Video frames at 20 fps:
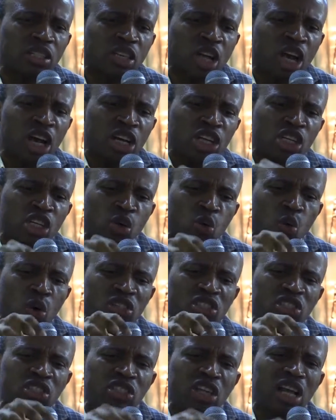hands. Yeah.
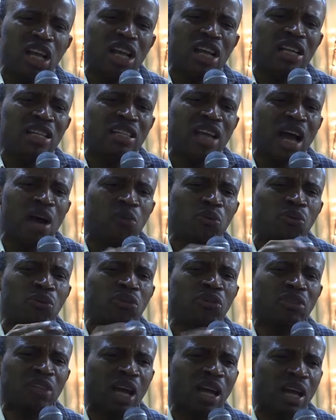She was kneeling
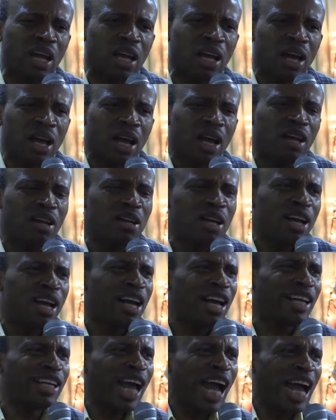down there.
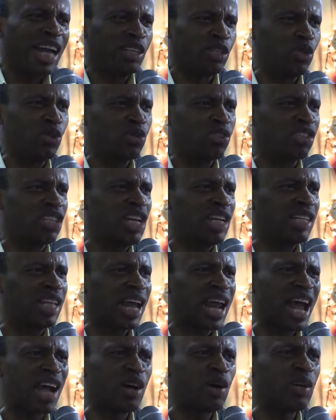and you
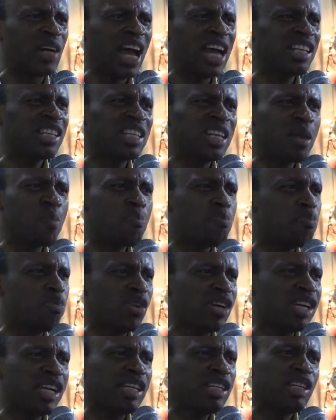think that agonizing
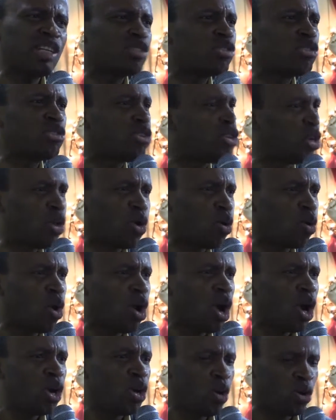in prayer is
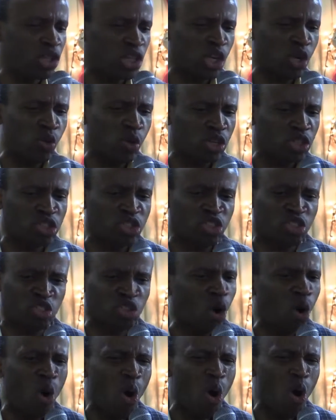new. No, she was
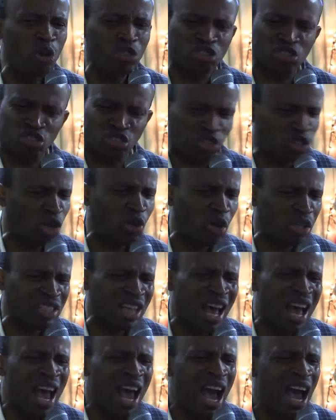so
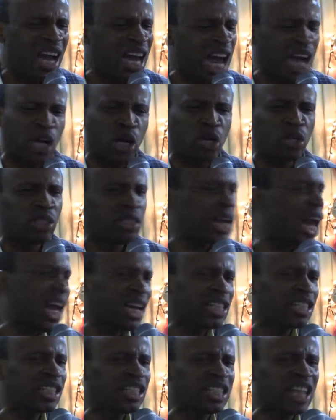serious and
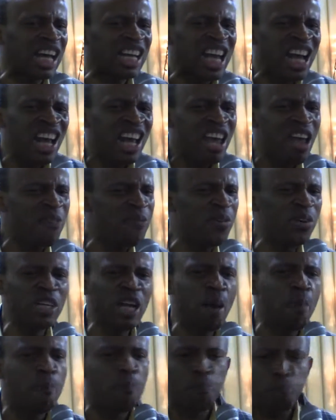agonizing that
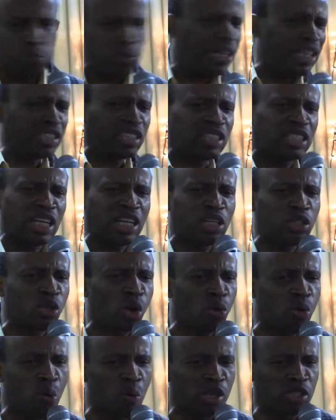even a priest
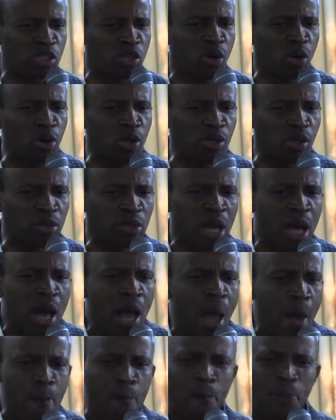didn't know what was going
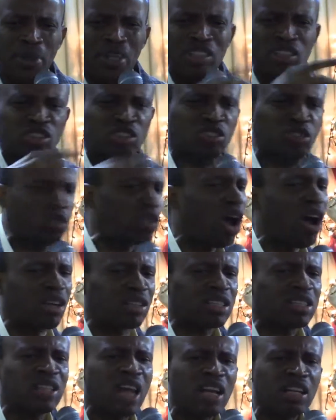on. A priest
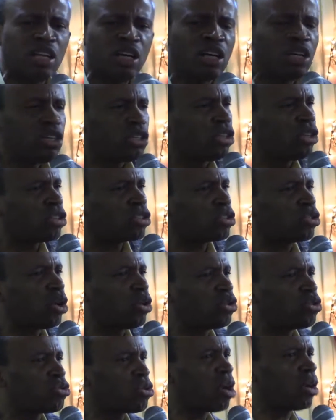thought that
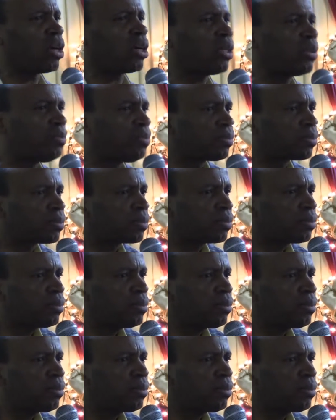she's so drunk.